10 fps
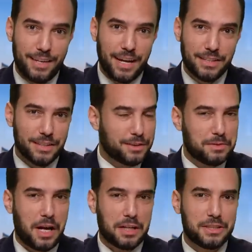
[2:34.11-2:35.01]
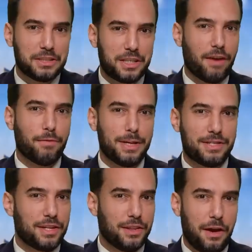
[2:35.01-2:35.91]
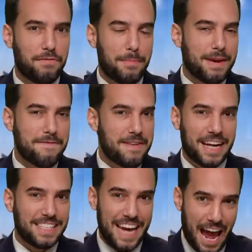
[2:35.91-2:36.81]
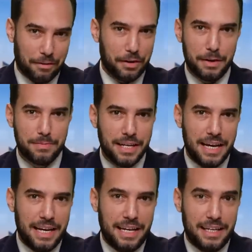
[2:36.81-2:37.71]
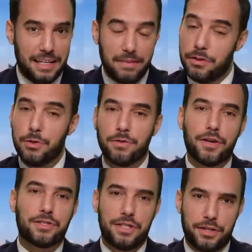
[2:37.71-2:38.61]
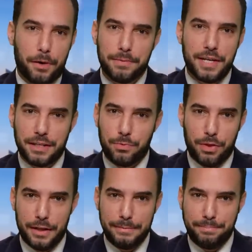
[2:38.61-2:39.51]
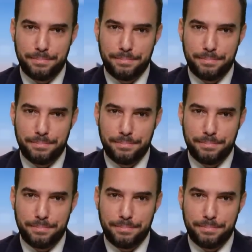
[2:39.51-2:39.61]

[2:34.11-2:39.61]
Yes, it's not just governments that love to make fancy acronyms. Even universities are obsessed with it.